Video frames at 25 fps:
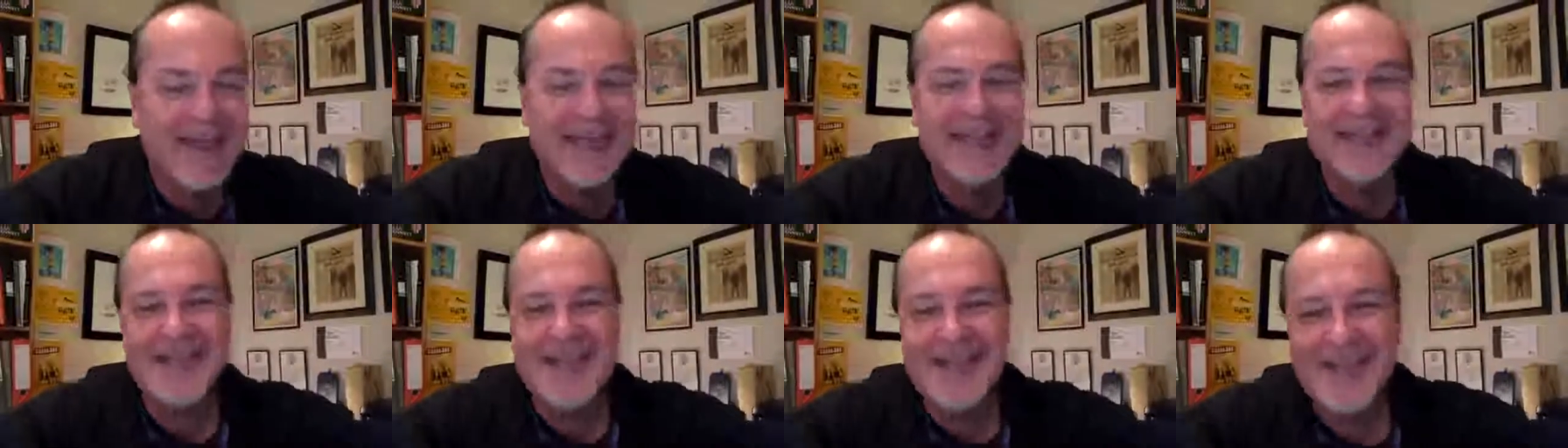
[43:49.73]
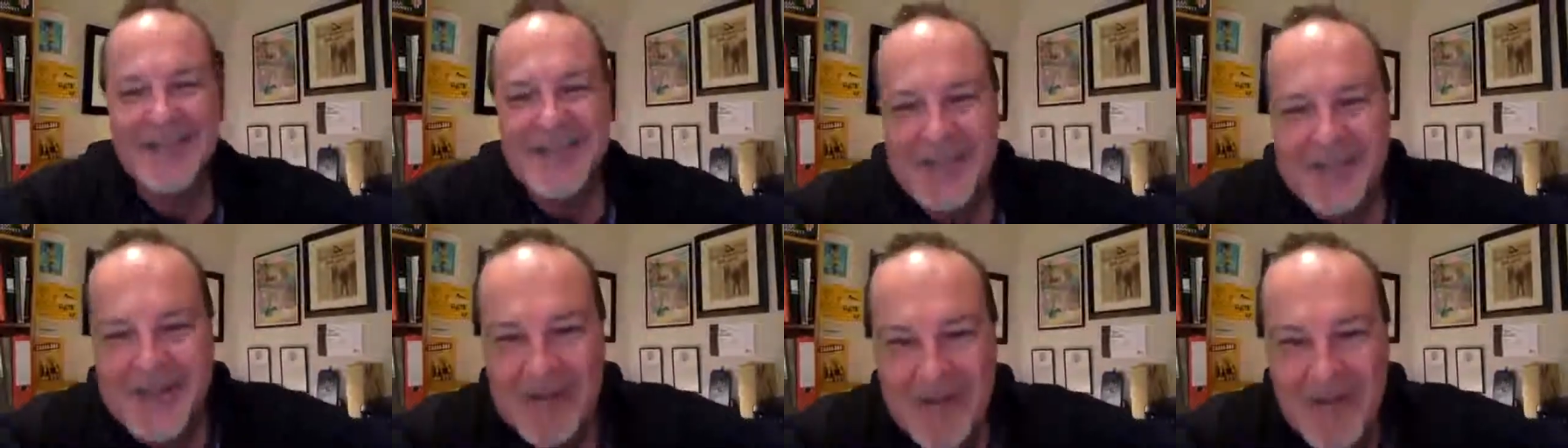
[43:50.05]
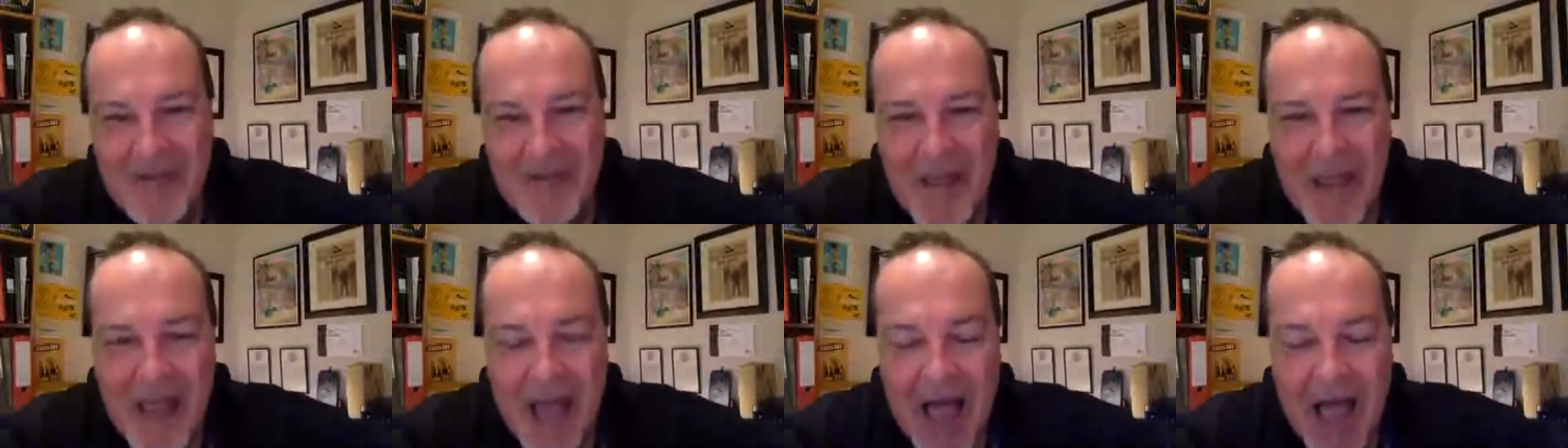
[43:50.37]
Thanks, Nigel.
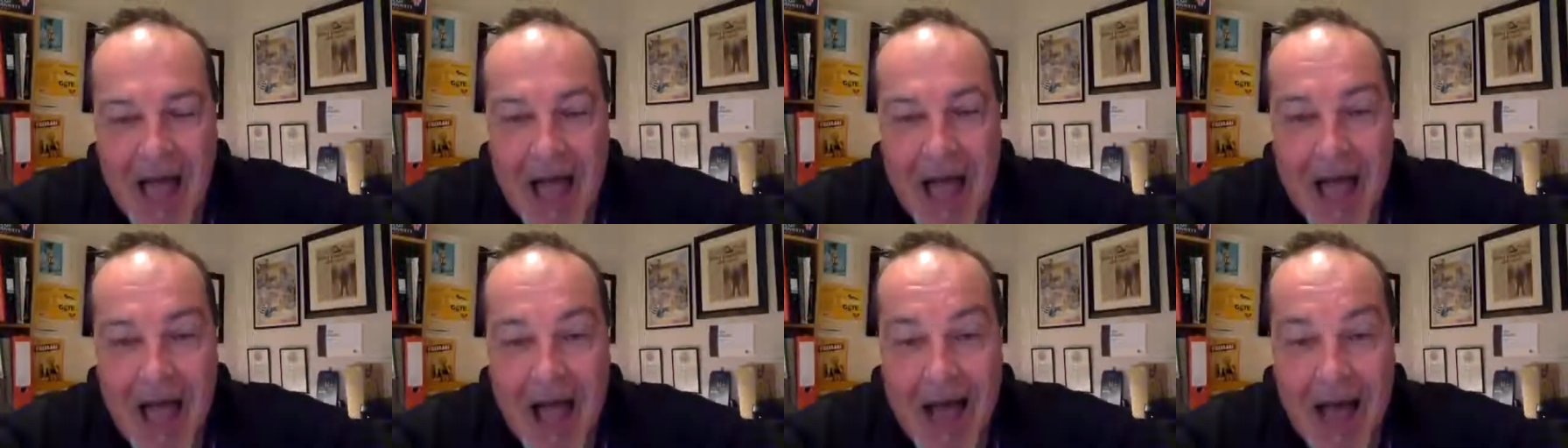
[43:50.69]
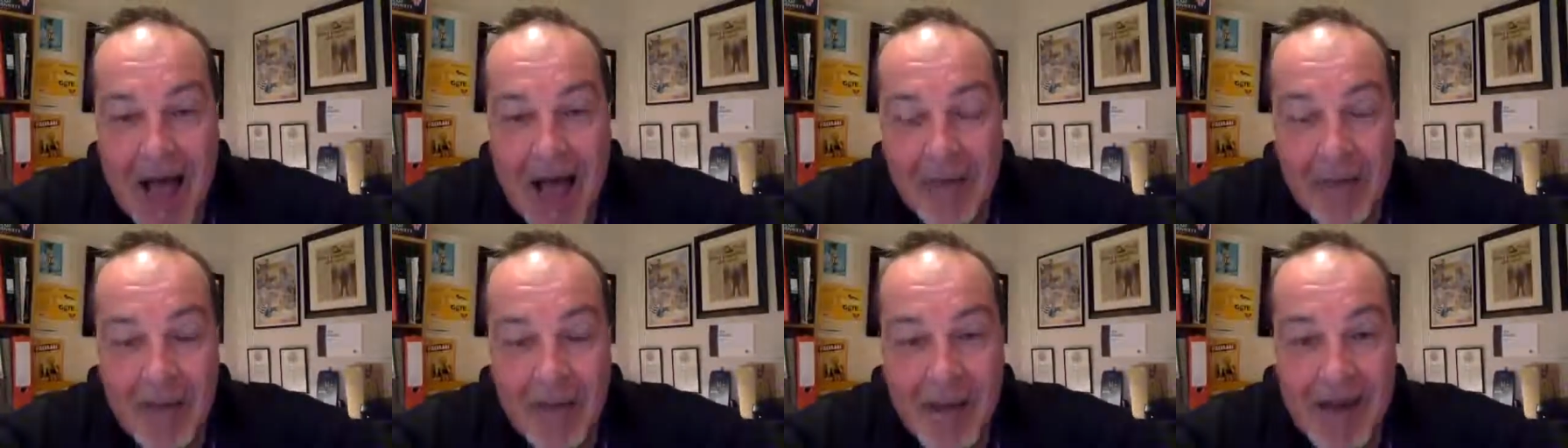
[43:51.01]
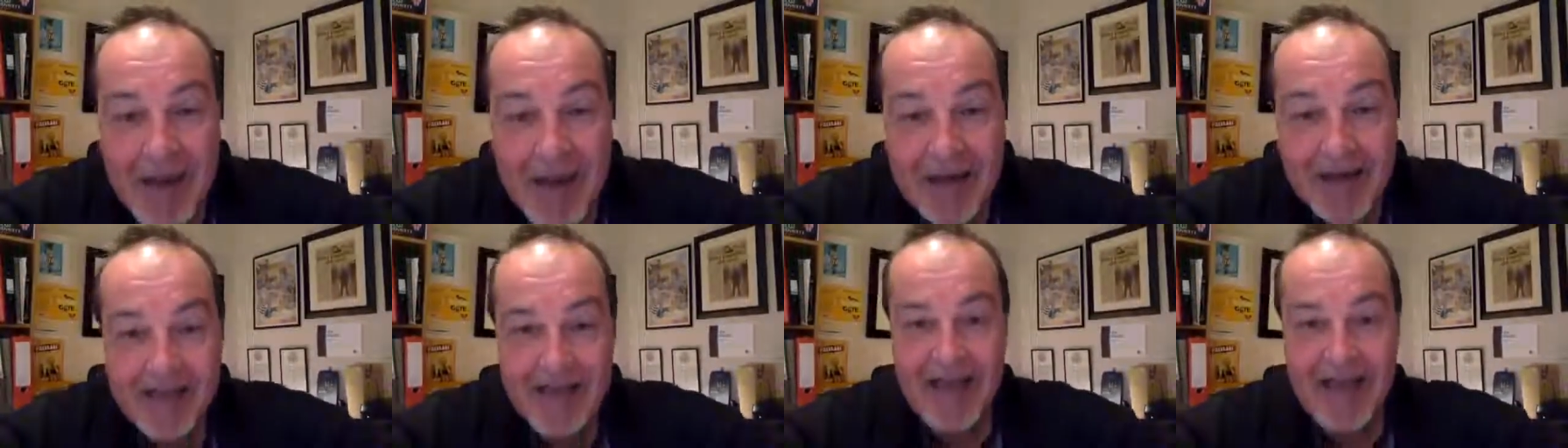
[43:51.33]
I'll be
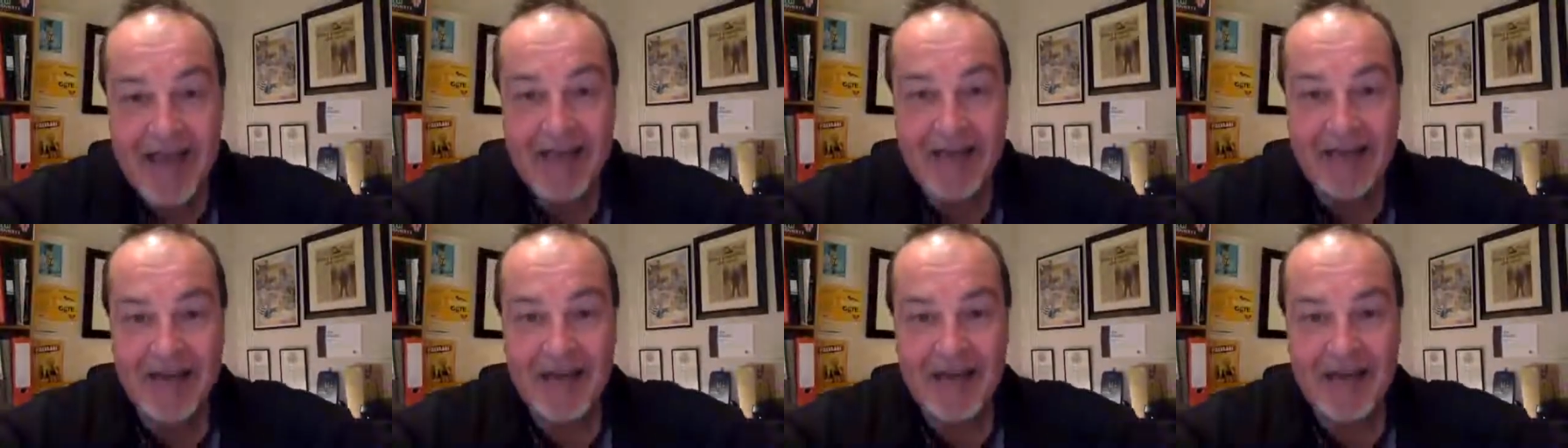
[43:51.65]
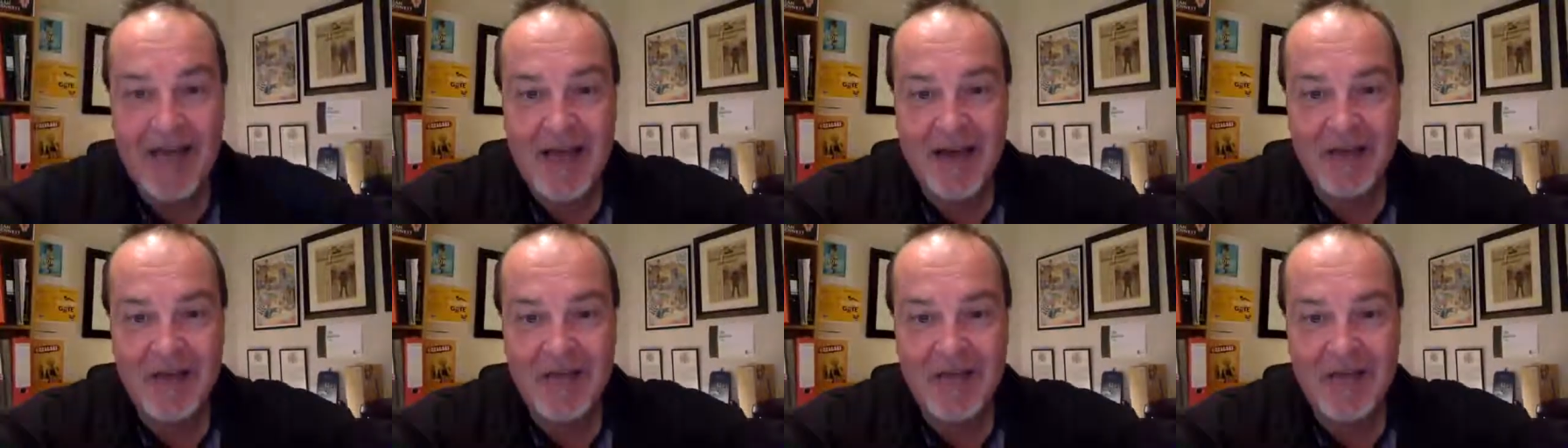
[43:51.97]
back again